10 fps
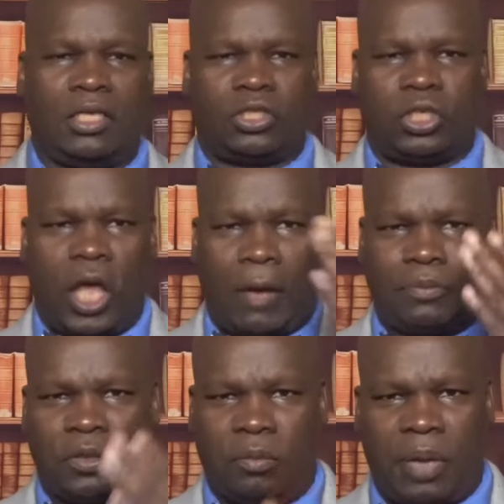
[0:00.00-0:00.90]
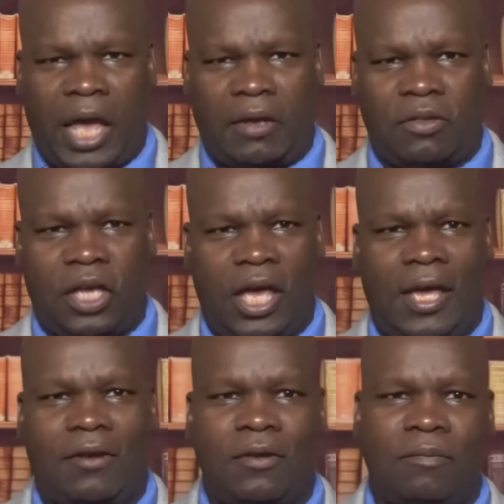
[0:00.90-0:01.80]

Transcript: Slap to the back of the head.